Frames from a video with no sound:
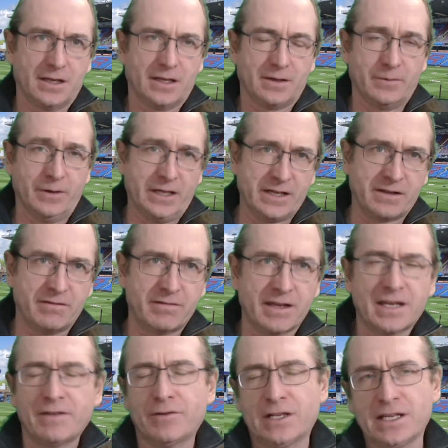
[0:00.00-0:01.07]
Well, I can
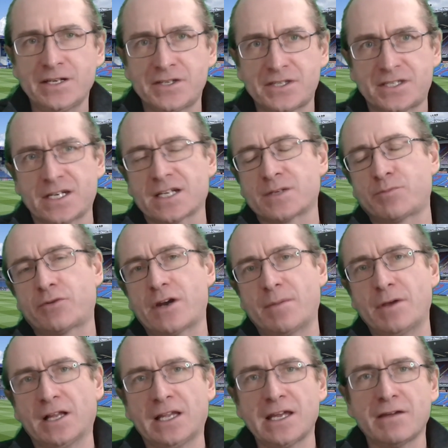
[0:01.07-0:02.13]
think of at least 6
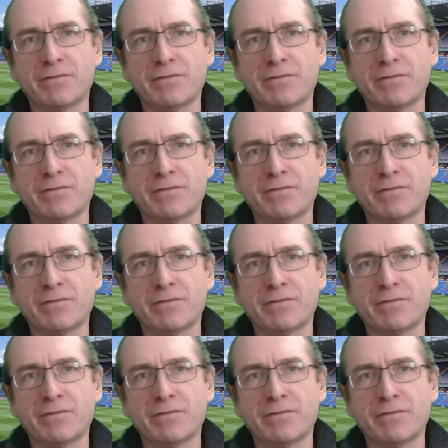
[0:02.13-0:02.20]
Premier League